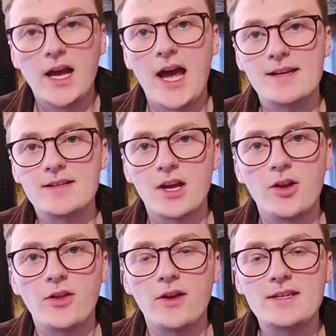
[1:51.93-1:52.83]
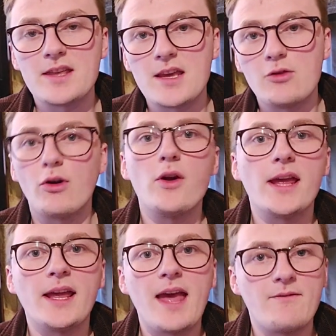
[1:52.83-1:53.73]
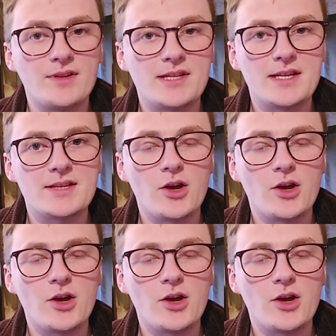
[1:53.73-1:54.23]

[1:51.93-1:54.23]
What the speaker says: and another is the growing emphasis